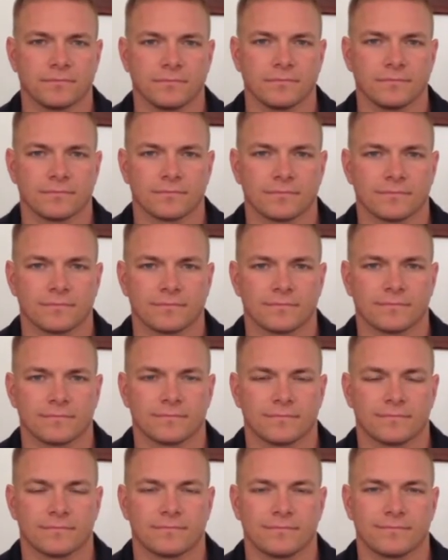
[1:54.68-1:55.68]
And
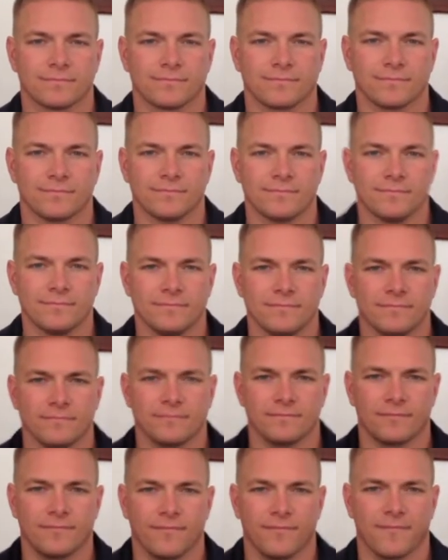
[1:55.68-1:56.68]

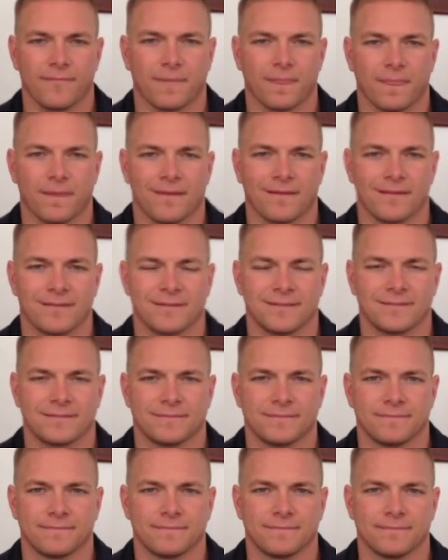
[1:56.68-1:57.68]
how did things evolve in
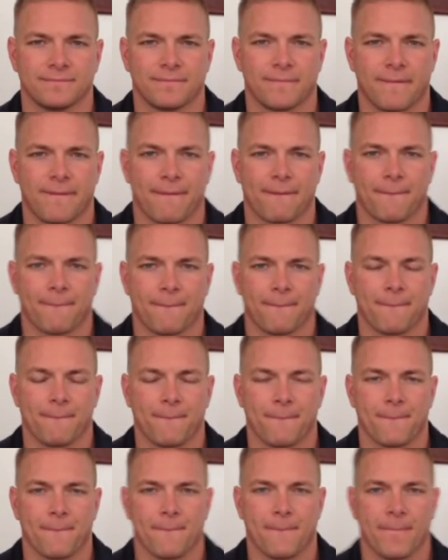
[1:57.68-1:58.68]
terms of Penn State?
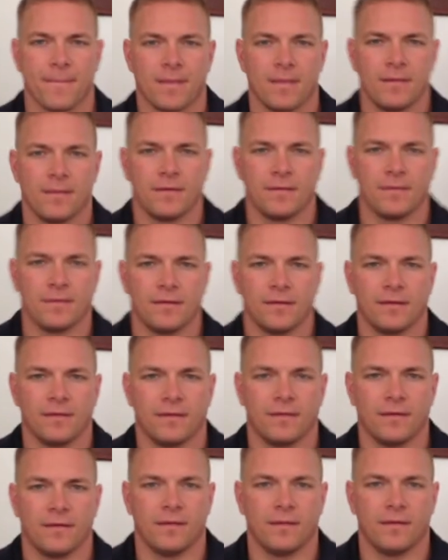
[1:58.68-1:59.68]
Did you always want to
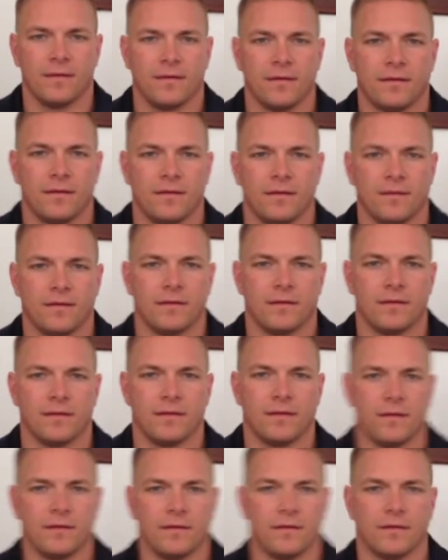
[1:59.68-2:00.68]
play for Joe Paterno?
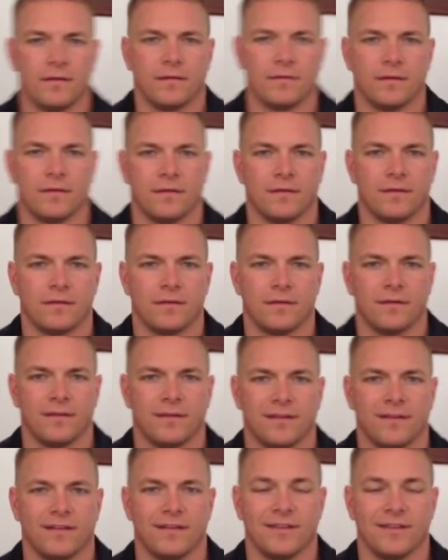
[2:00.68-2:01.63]
You're a PA kid, right?